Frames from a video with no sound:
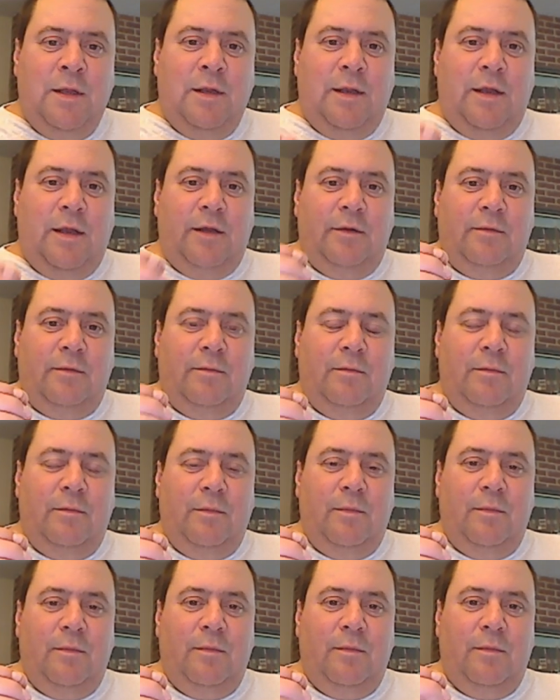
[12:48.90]
Now,
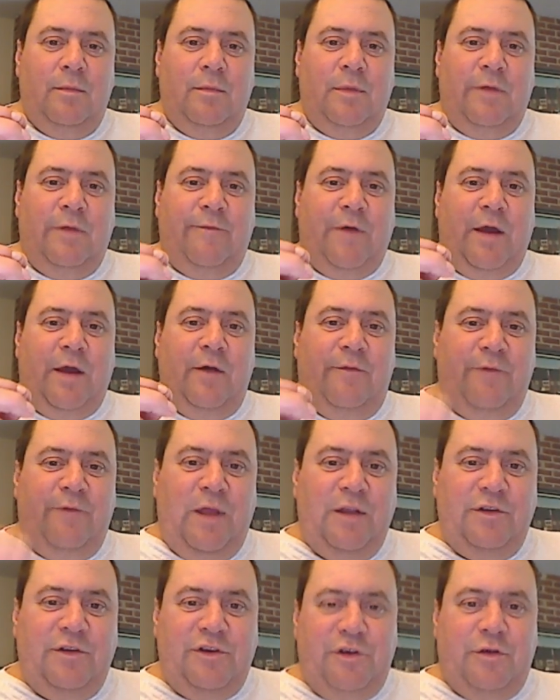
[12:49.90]
if I
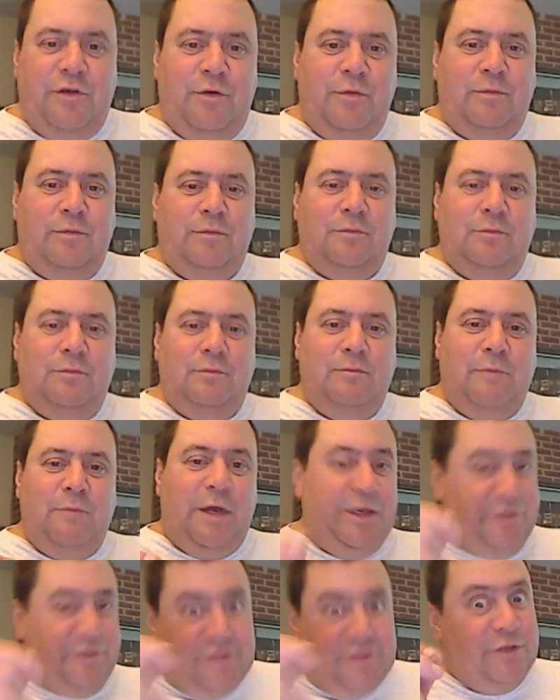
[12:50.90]
offend you,
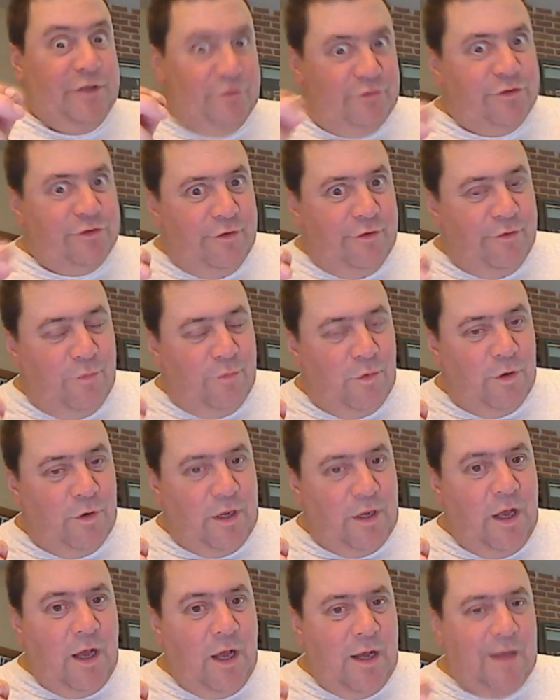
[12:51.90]
but it's still true to the
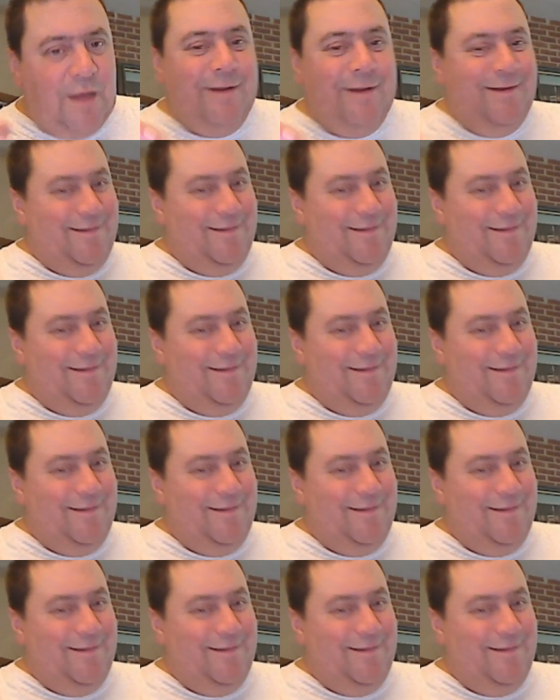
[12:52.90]
word of God,